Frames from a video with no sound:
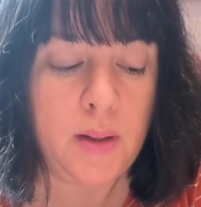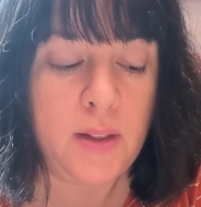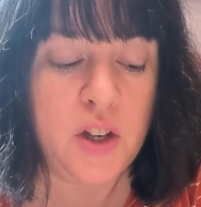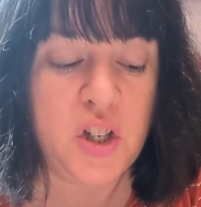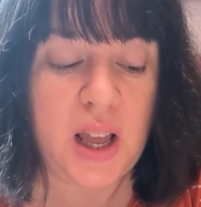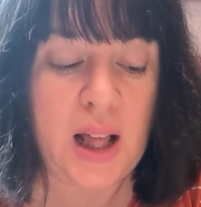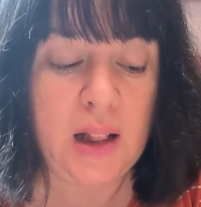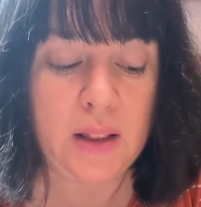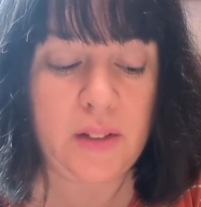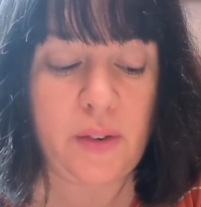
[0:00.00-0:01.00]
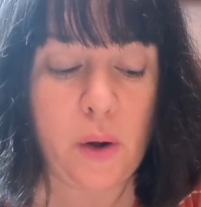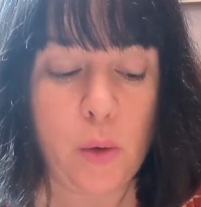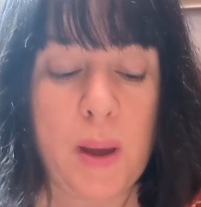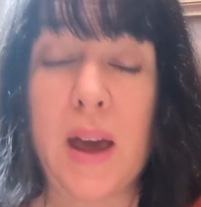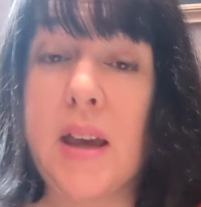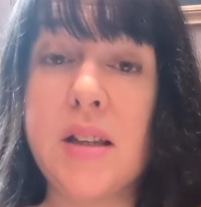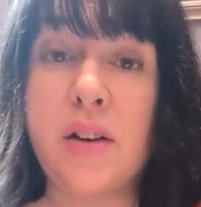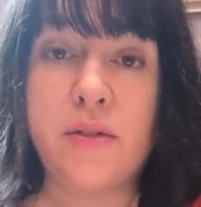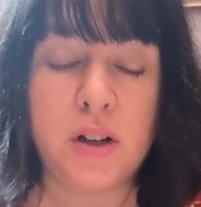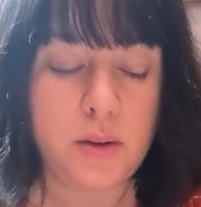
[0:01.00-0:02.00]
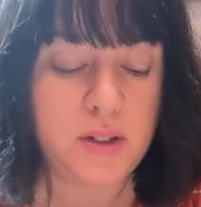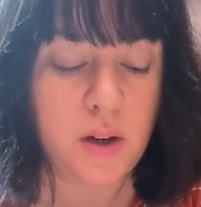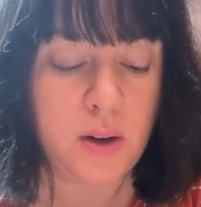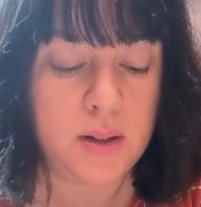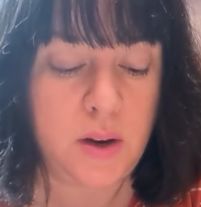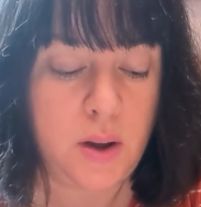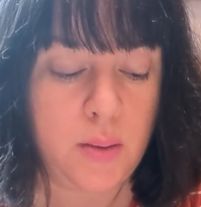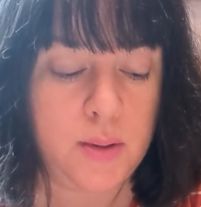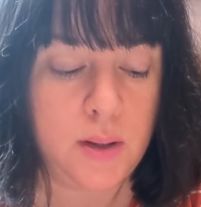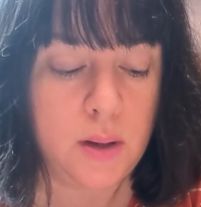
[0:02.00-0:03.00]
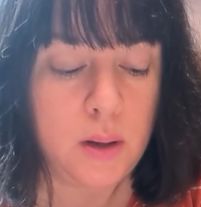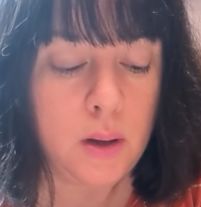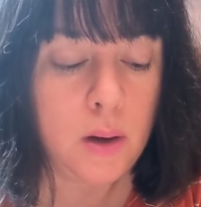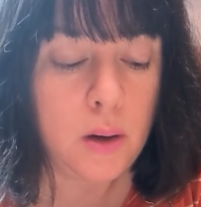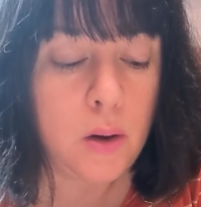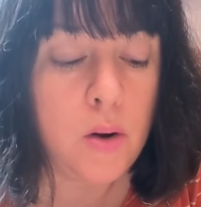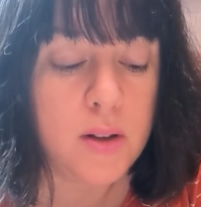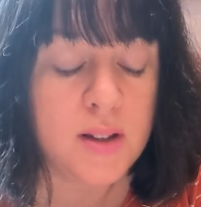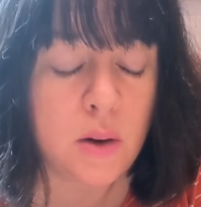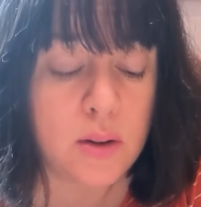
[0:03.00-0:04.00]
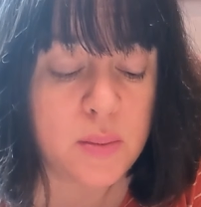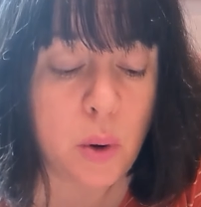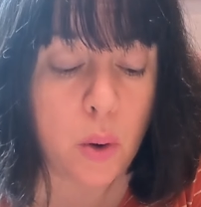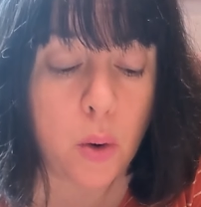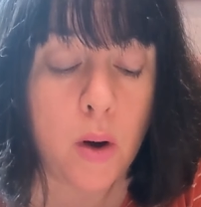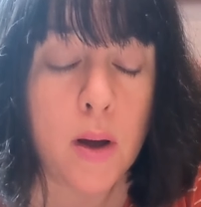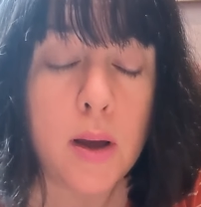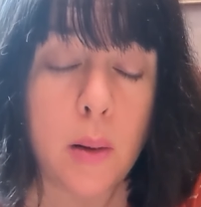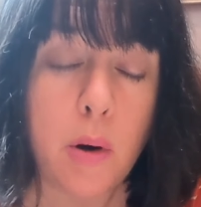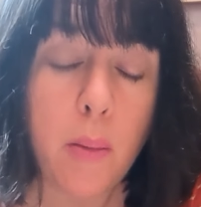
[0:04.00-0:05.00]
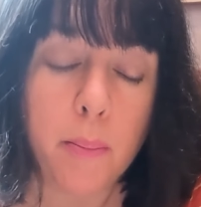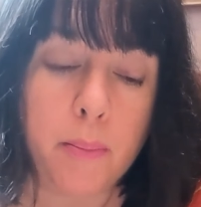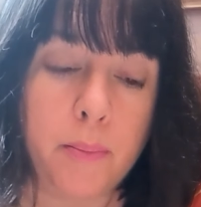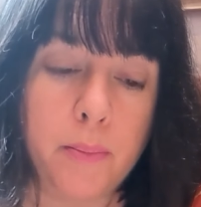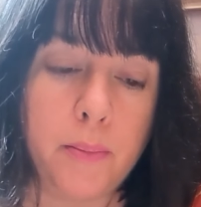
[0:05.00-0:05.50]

Then she held the foil packet in front of Star's nose. Look, there's lots more. Come on.